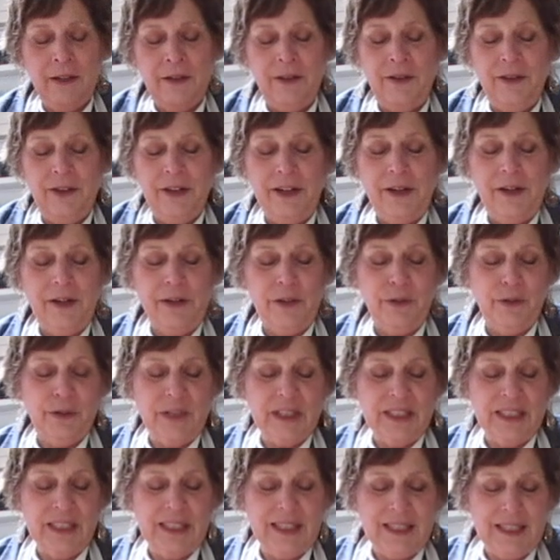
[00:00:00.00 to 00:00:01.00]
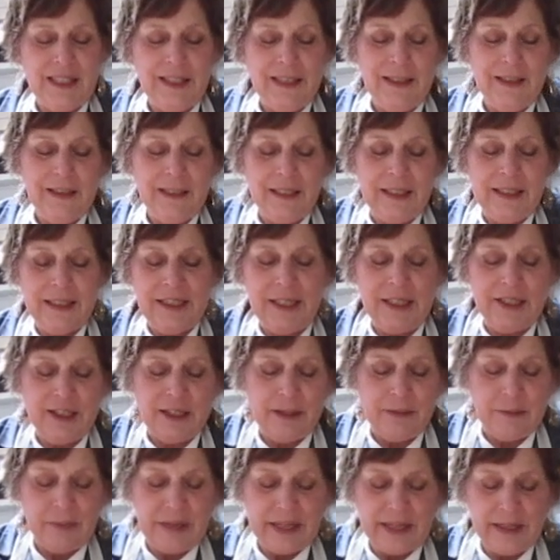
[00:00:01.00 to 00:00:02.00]
there. You can see it
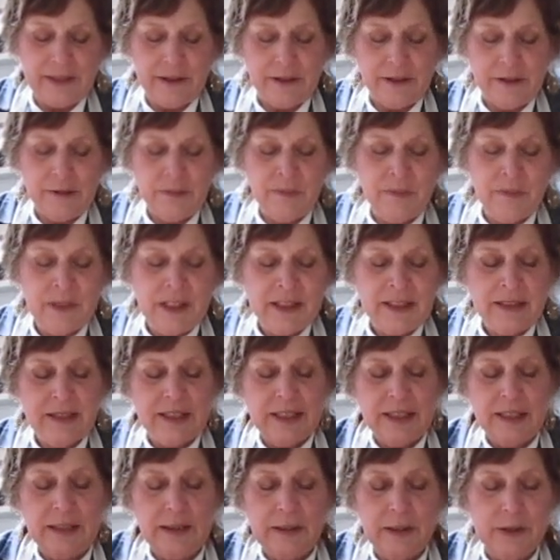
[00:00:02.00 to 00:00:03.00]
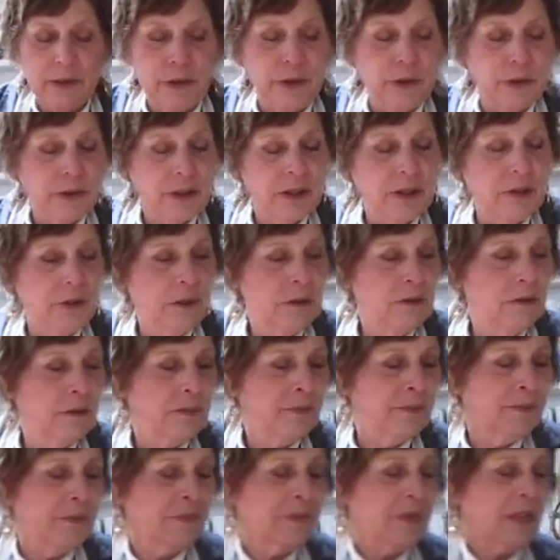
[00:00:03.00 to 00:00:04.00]
doesn't matter because it'll cook
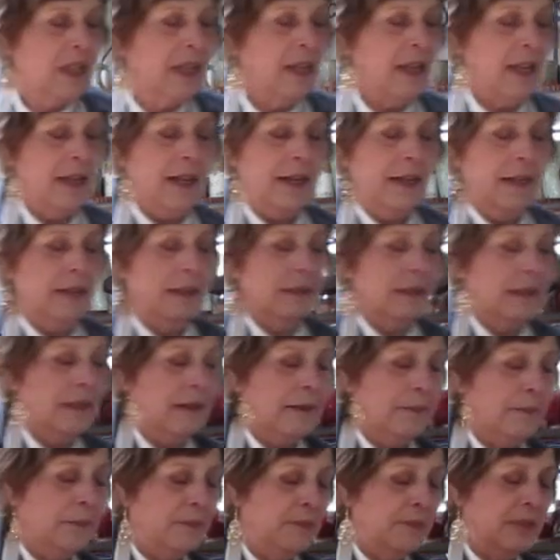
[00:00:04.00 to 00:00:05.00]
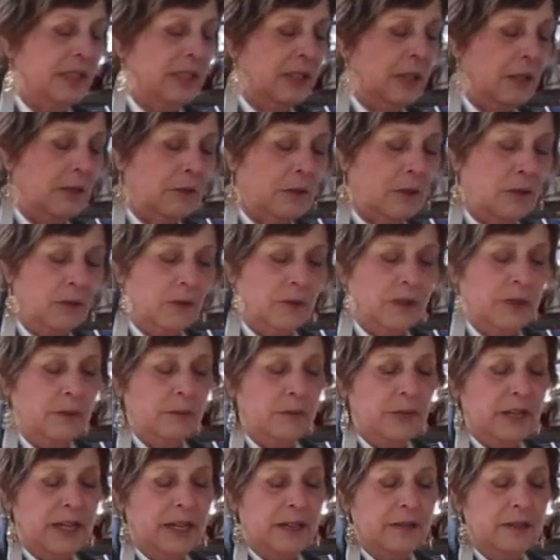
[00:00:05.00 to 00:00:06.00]
and be all golden
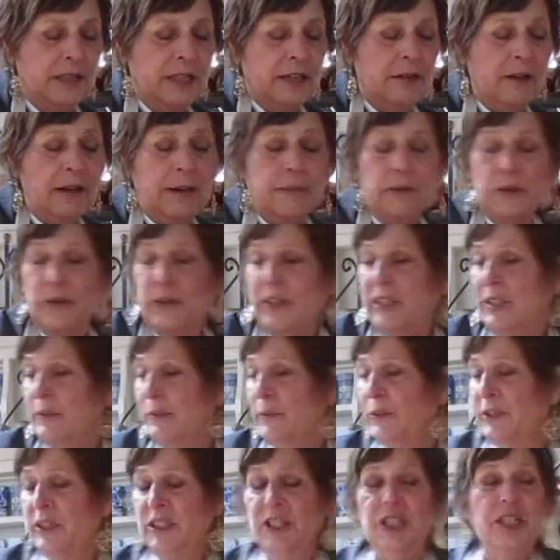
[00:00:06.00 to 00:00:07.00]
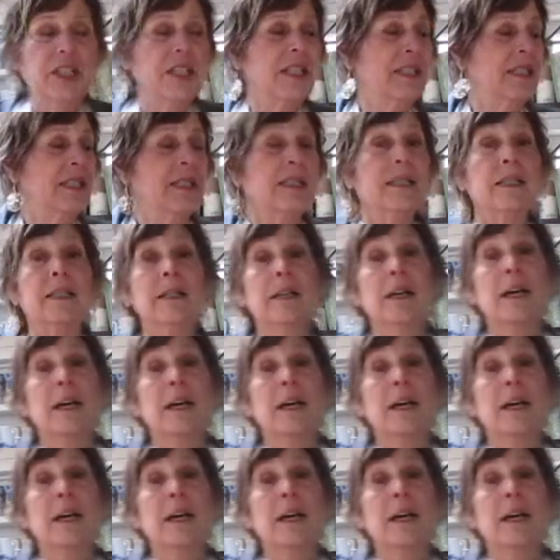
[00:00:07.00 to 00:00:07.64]
brown. Now I'm going to put just